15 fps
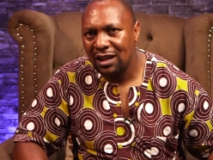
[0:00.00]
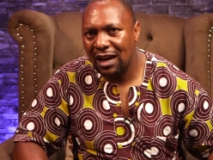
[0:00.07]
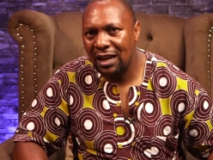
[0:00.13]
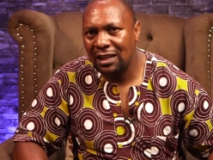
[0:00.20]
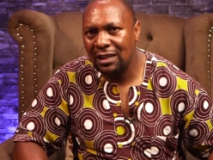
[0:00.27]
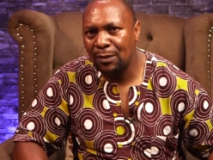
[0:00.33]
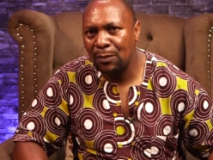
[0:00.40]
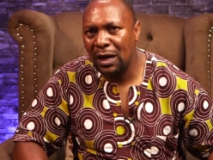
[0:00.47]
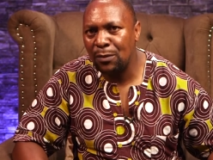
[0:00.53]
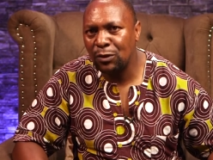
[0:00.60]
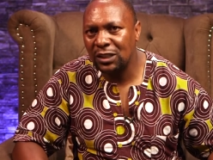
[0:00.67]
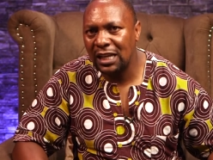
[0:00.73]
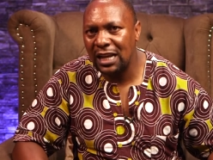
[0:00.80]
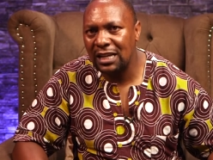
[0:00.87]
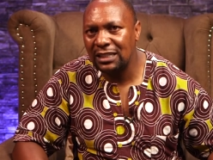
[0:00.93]
And the Bible
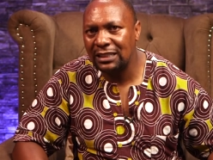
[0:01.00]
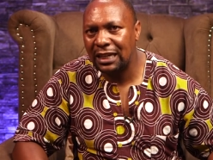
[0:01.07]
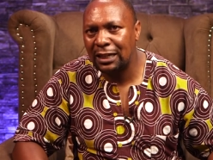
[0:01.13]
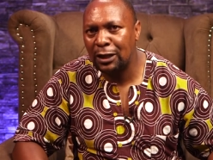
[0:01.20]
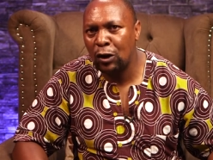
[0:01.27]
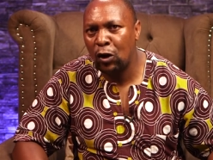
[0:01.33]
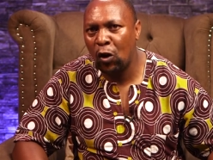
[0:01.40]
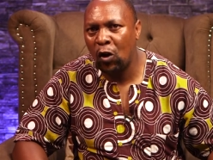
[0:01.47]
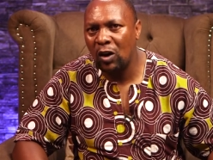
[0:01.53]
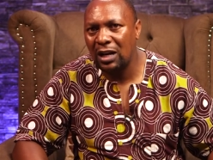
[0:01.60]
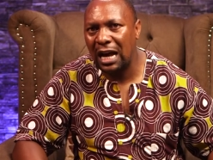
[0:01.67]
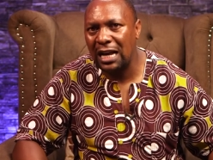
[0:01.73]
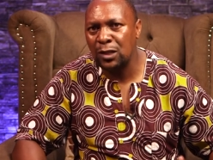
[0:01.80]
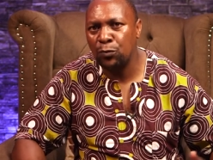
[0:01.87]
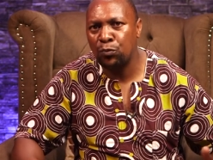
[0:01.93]
says that God has